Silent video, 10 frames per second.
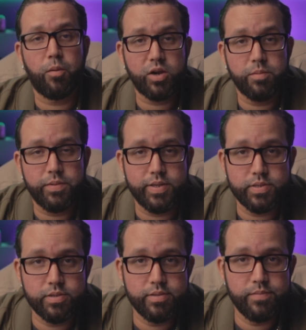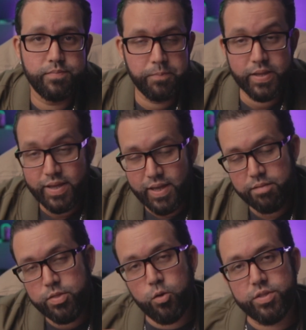Marketplace.
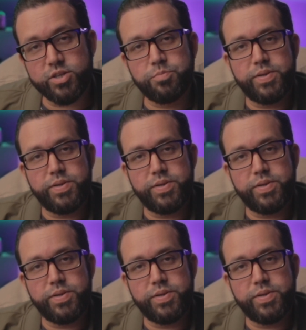Even though this